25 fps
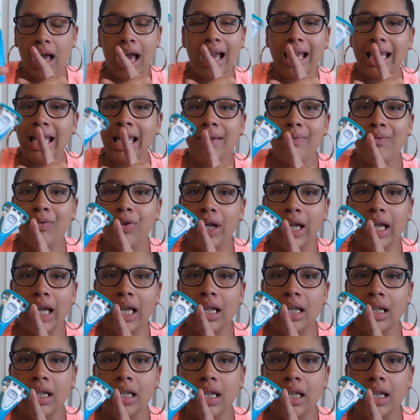I keep
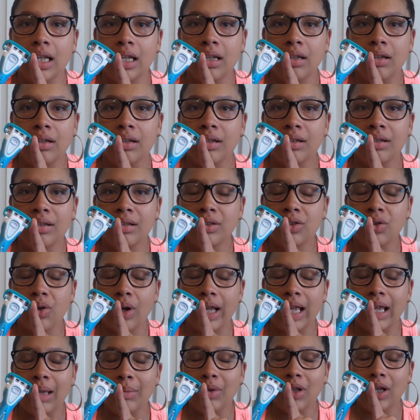forgetting, so I
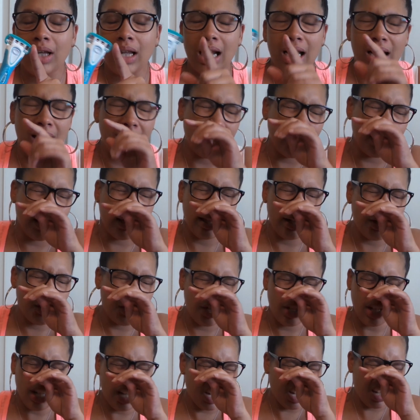keep looking at it. The
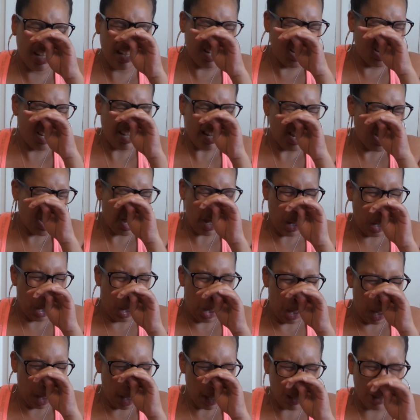Schick,
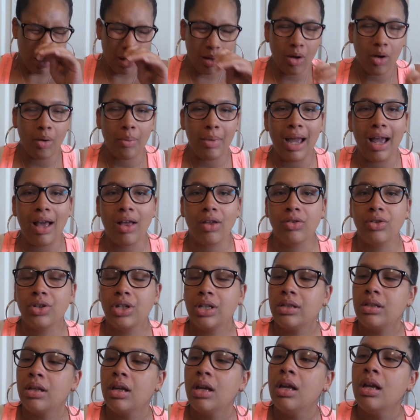oh my
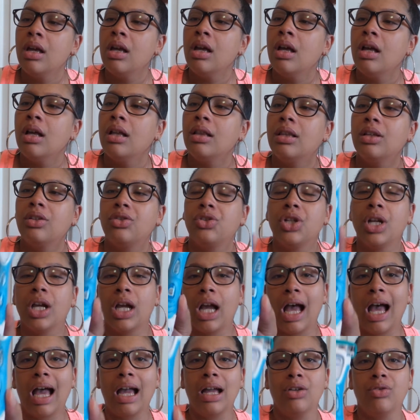allergies, the Schick
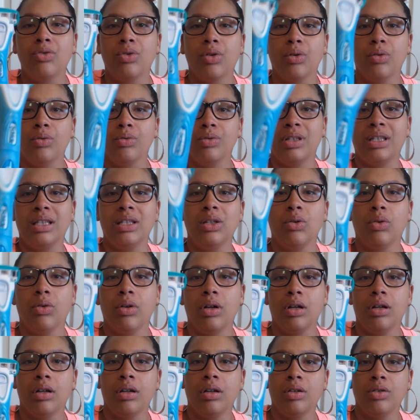Hydro
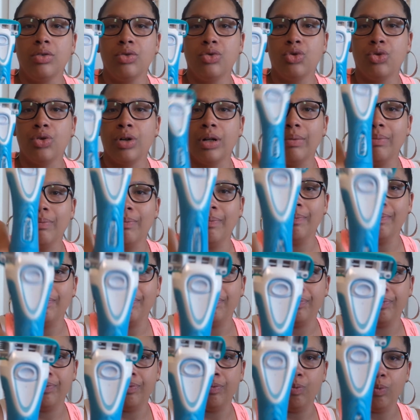Silk Trim
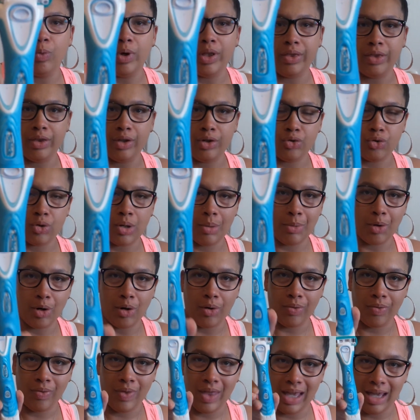with the
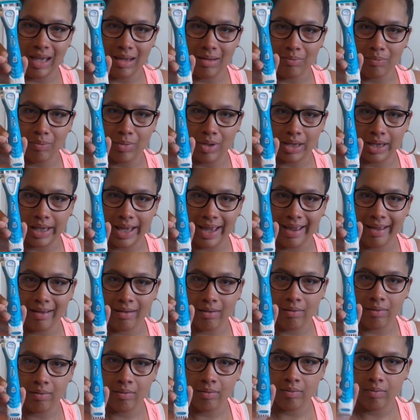trimmer thing,
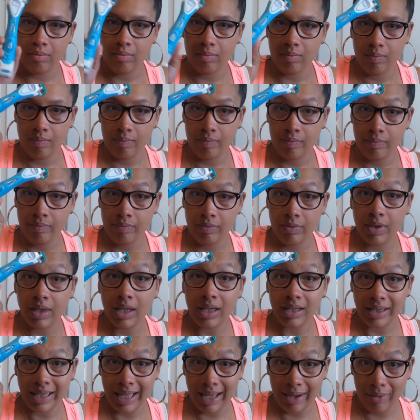
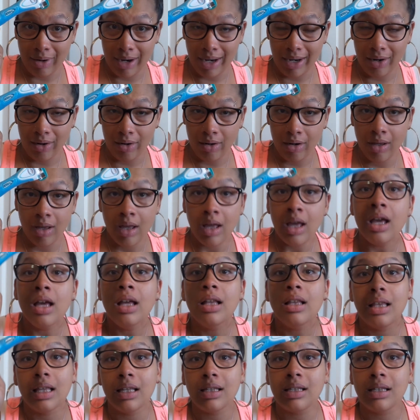this thing right here.
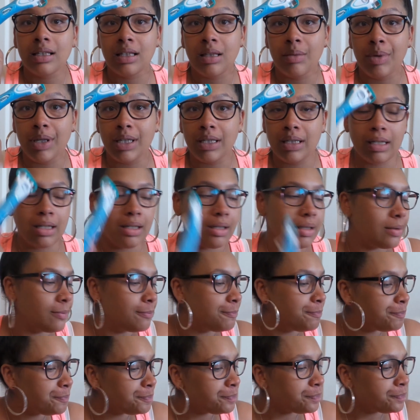This is the business.